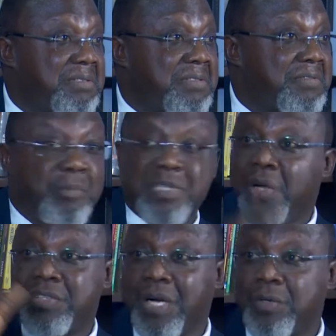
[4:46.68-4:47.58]
from the
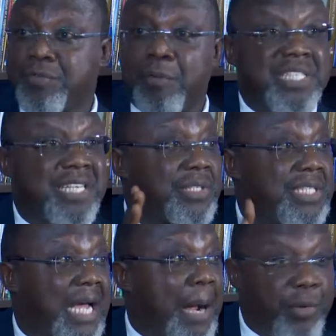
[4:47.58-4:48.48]
South, from the
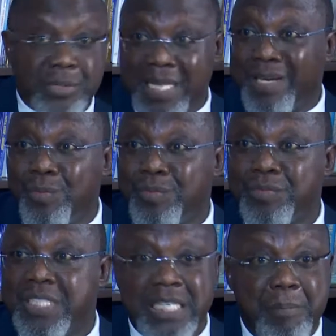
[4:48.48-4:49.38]
Southeast.
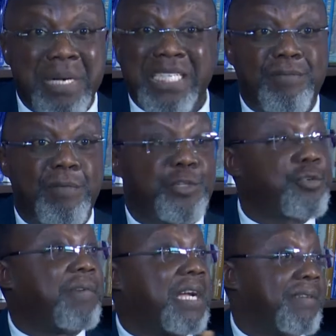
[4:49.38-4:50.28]
Amotekun is a metaphor for
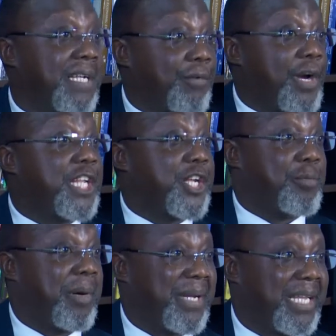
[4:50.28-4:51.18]
survival for any human being.